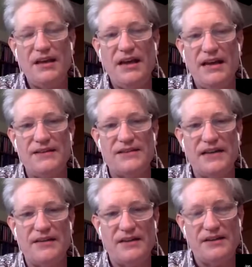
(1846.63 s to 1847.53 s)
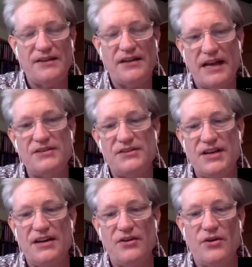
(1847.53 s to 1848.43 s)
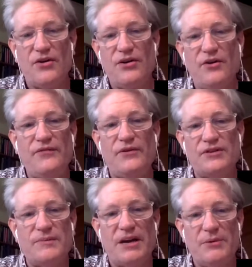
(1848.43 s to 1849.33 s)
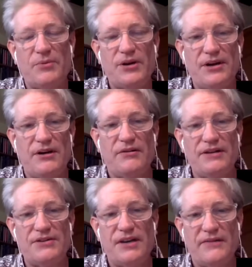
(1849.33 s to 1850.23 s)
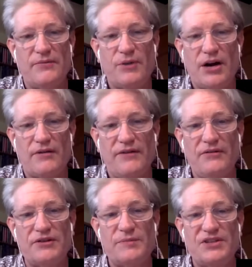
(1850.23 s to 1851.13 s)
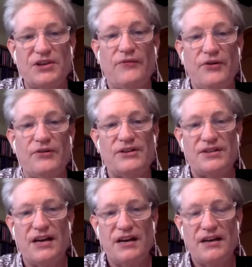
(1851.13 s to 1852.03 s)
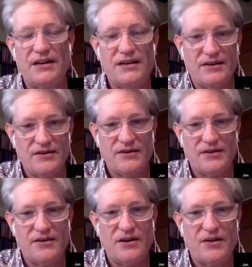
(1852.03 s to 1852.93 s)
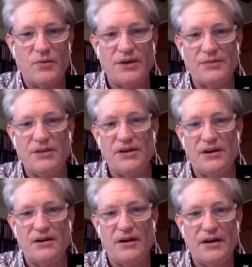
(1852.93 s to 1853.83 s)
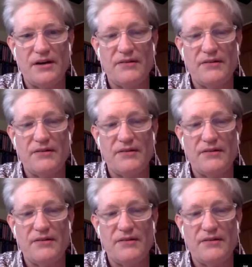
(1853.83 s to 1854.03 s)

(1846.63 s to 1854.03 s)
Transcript: has as you say, your focus might have been pretty narrow. He's going to have a broader focus, but still focused on what can be done in audio.